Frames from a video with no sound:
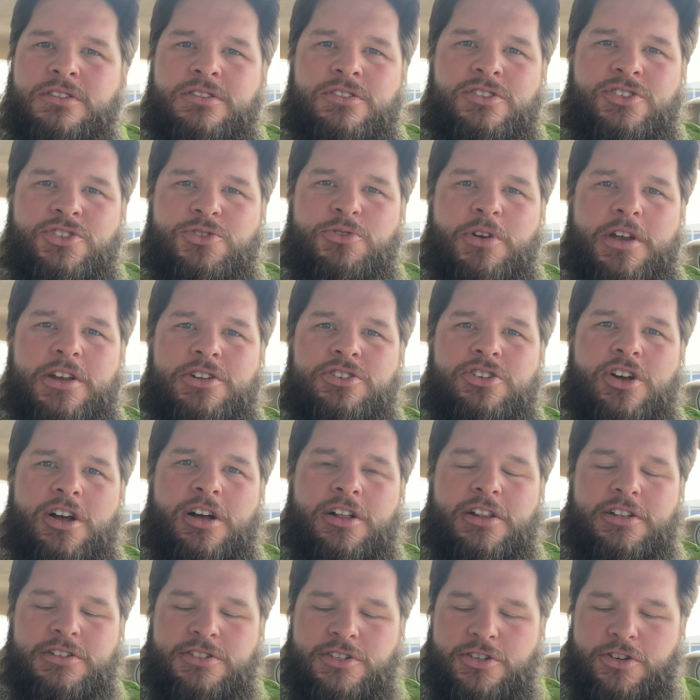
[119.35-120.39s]
straight
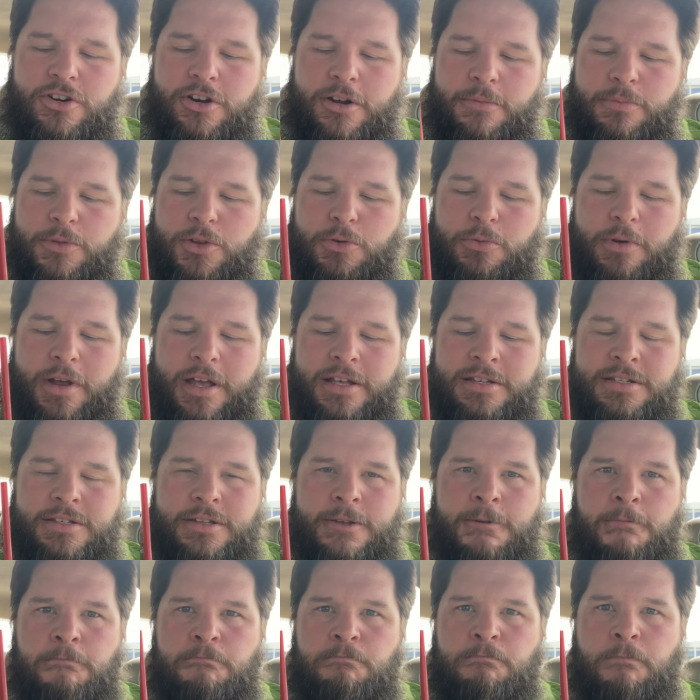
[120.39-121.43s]
chocolate syrup, the
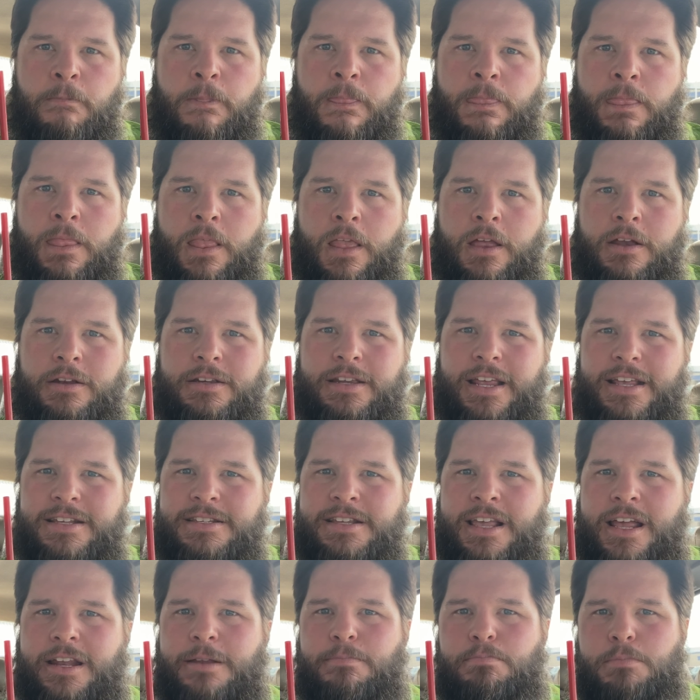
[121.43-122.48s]
rest tastes kind of